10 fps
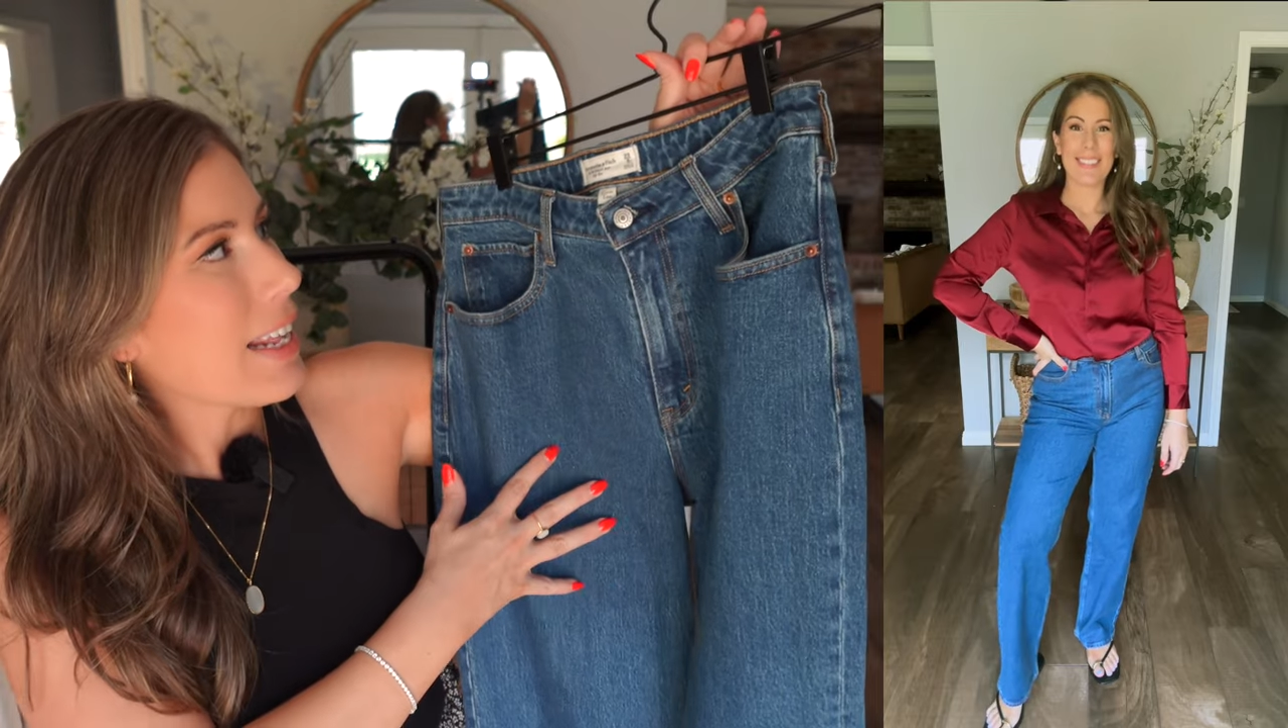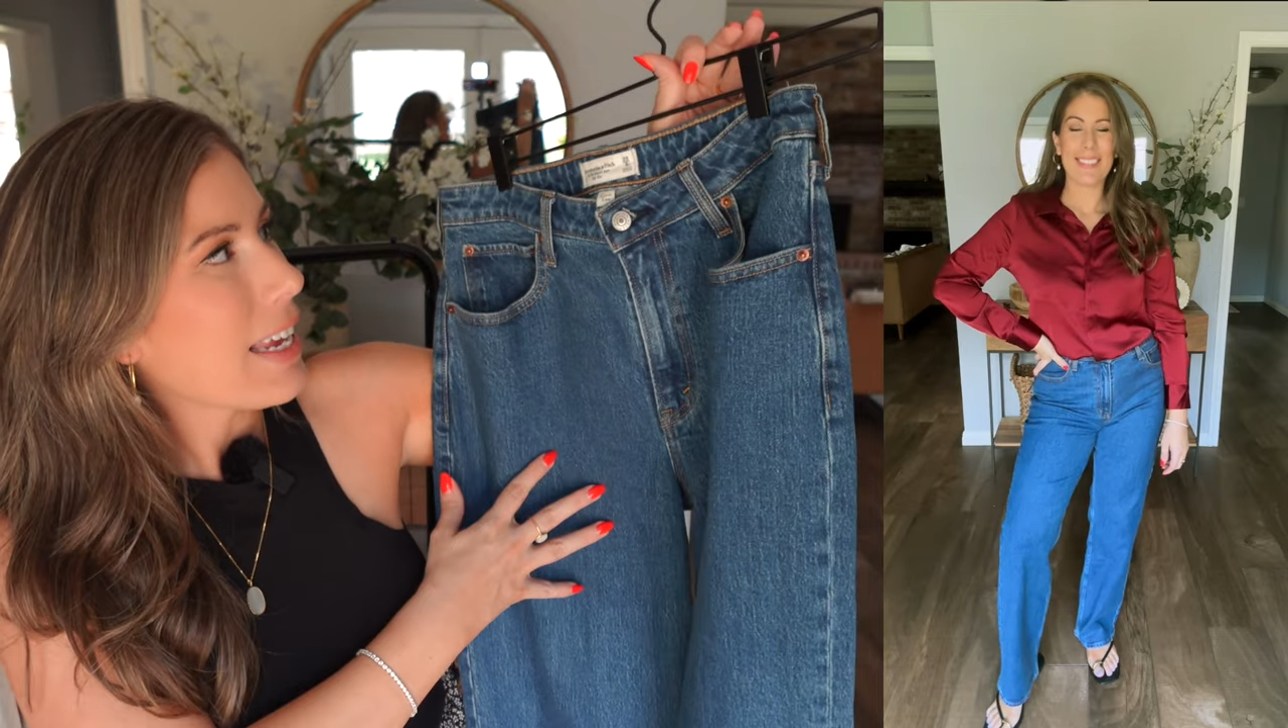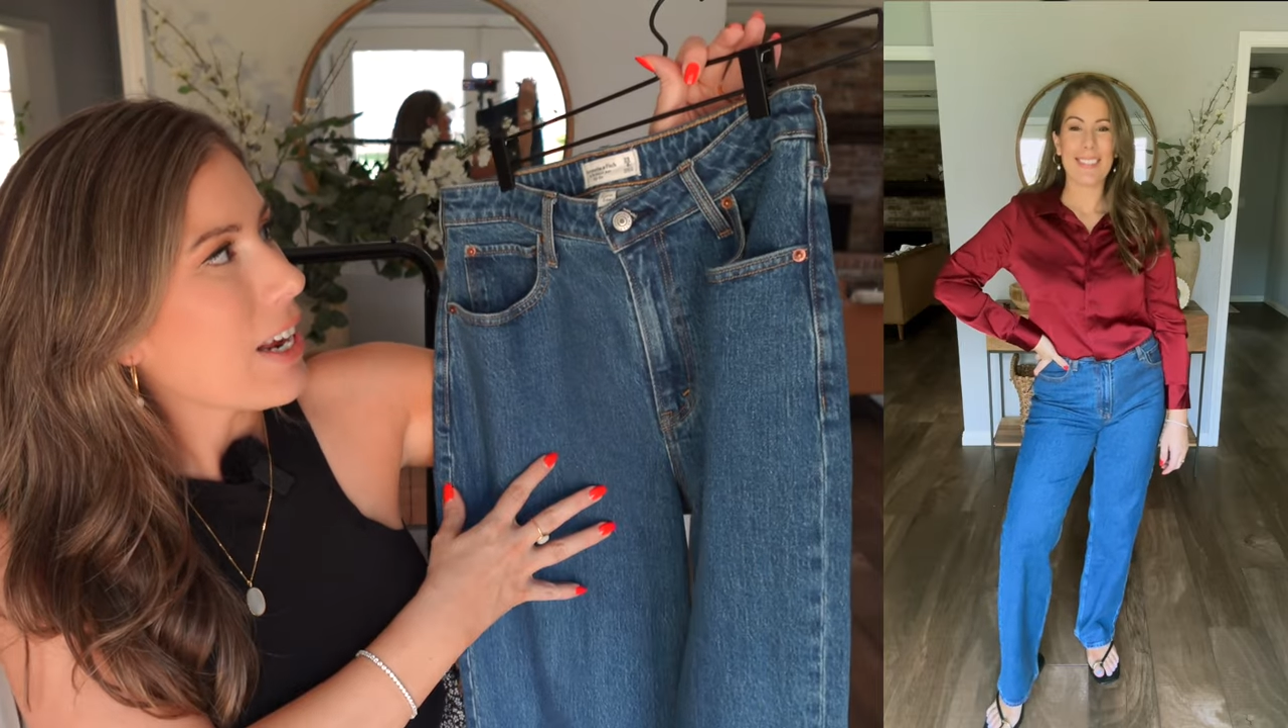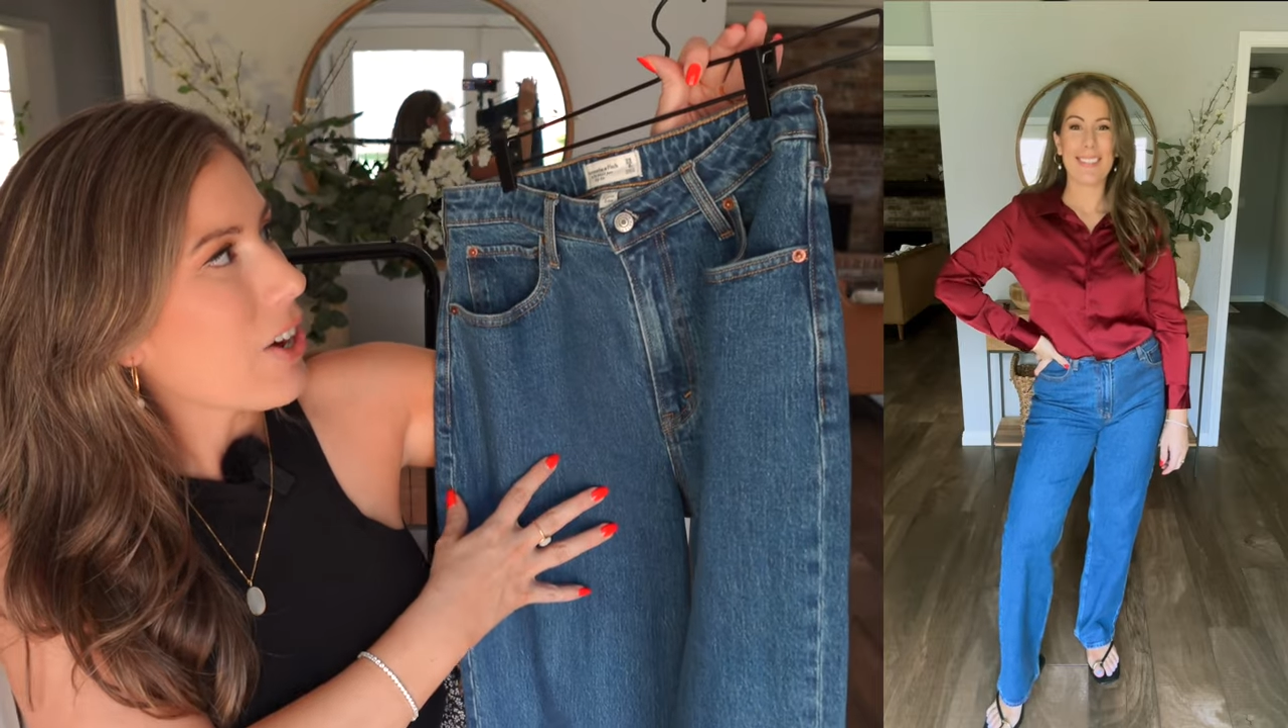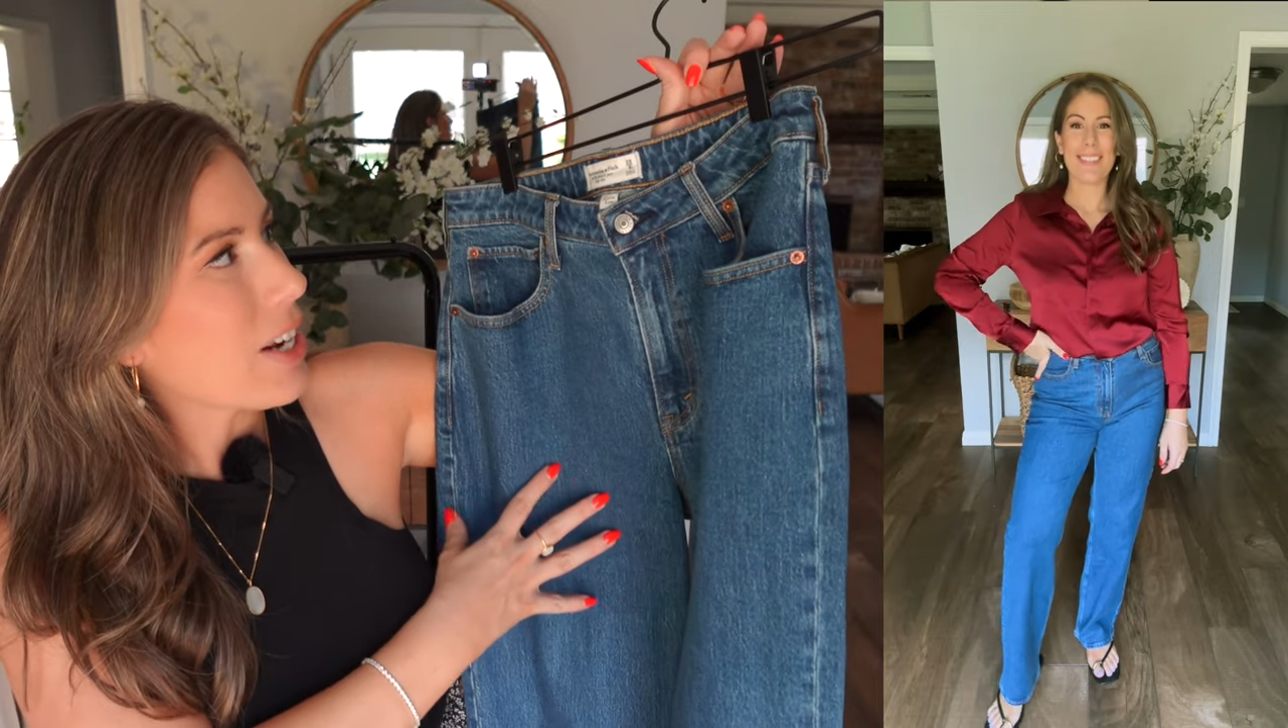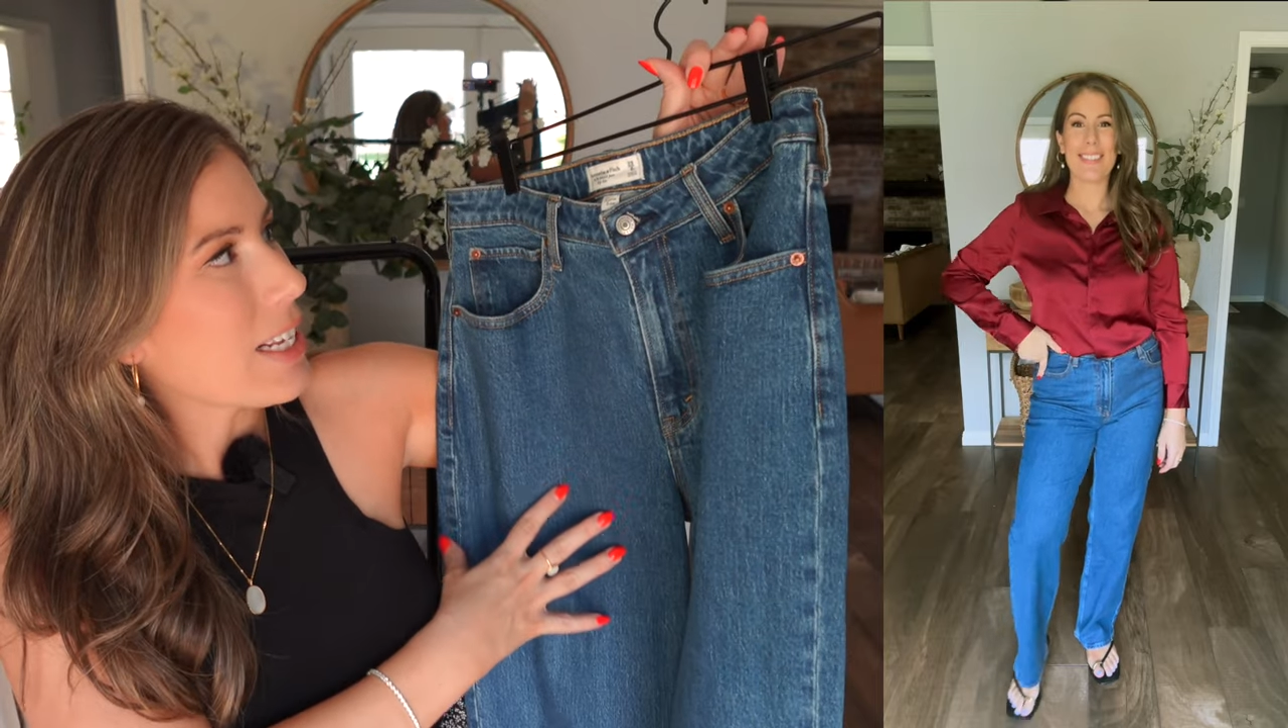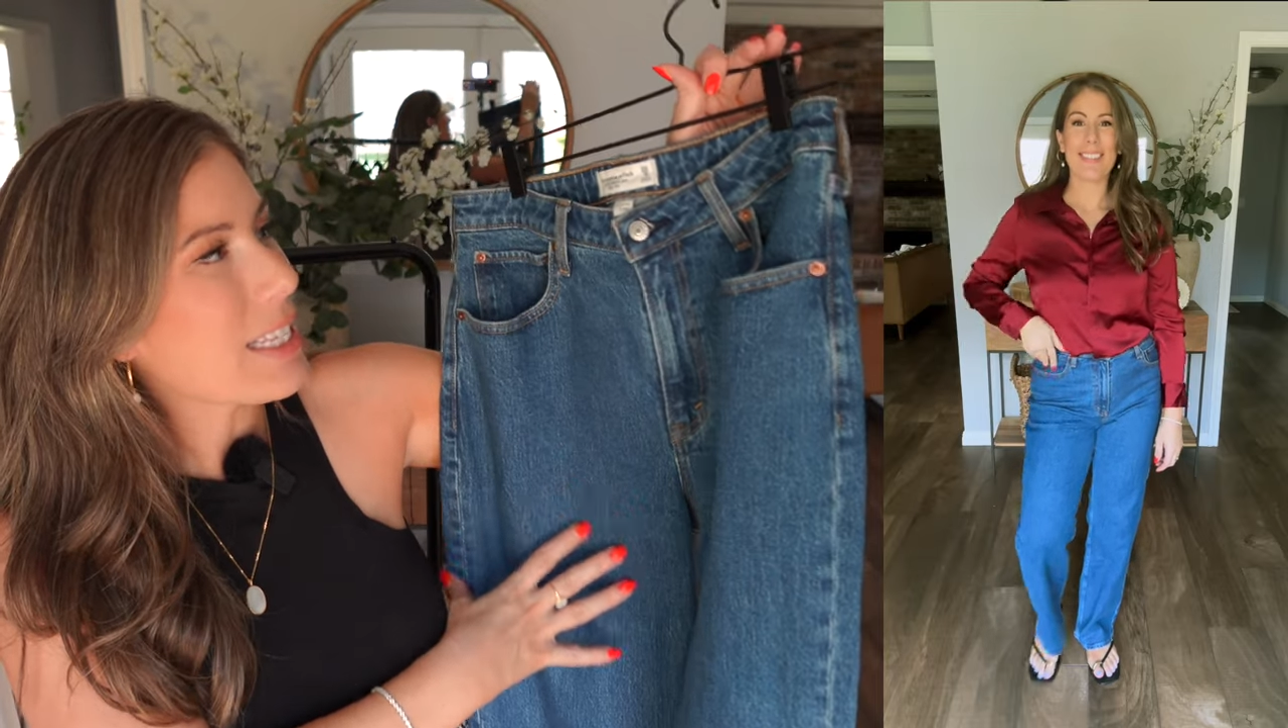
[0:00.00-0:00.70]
it here in